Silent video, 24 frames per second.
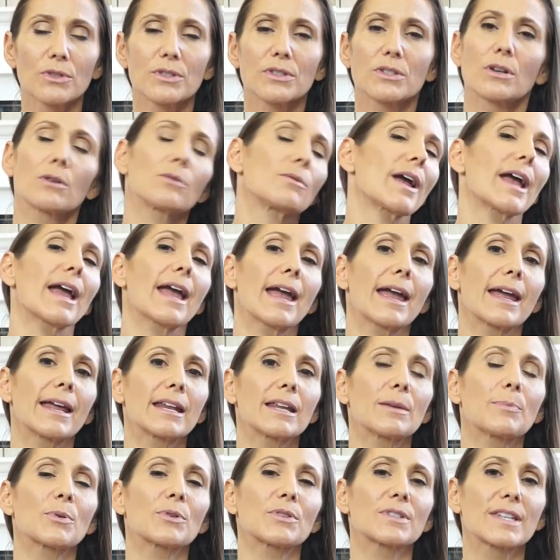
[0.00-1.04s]
So
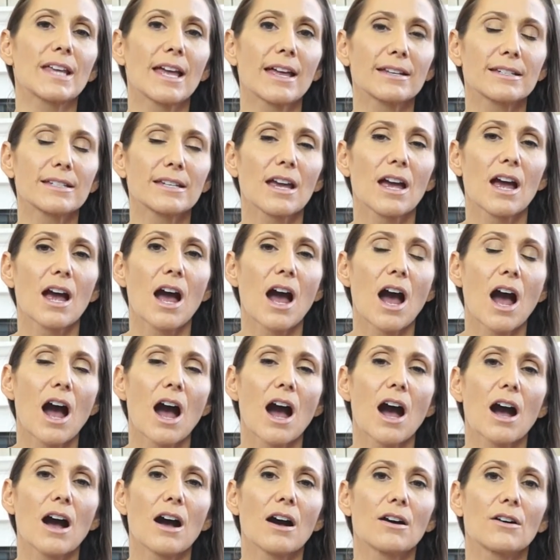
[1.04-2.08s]
80%
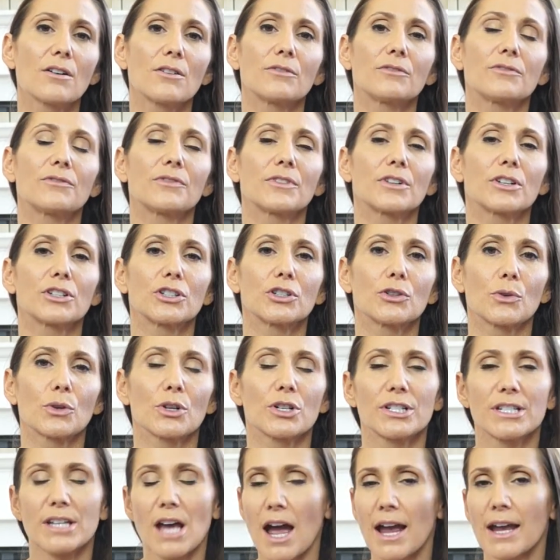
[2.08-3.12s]
of
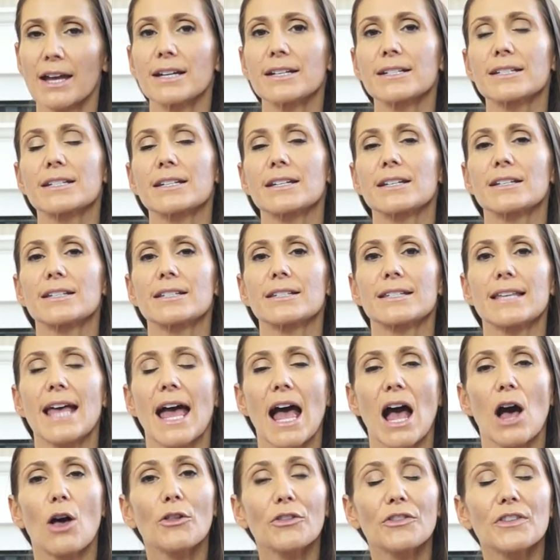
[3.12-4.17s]
your diet is
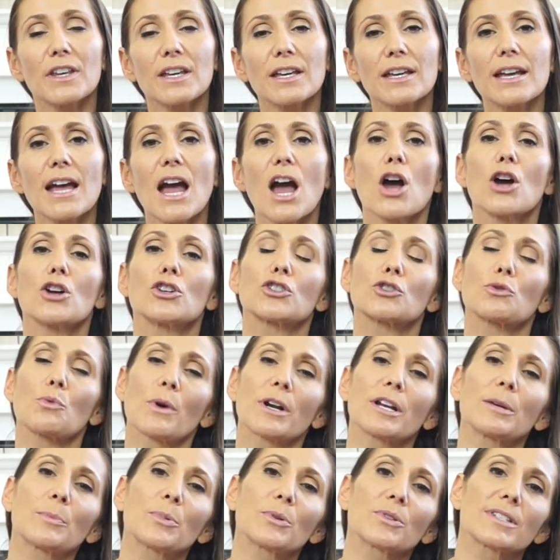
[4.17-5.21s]
healthy,
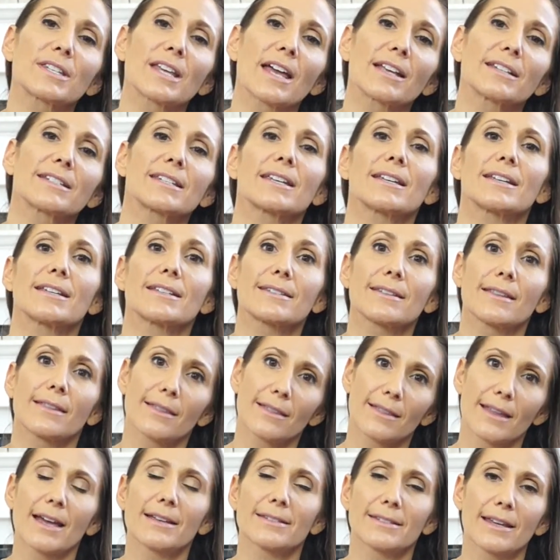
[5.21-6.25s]
20% is
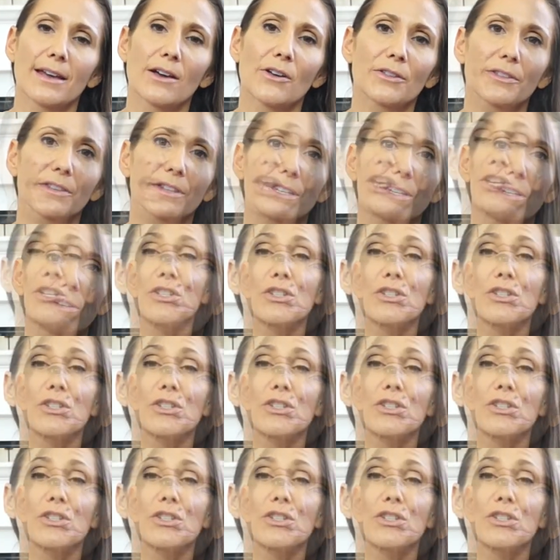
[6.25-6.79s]
less healthy.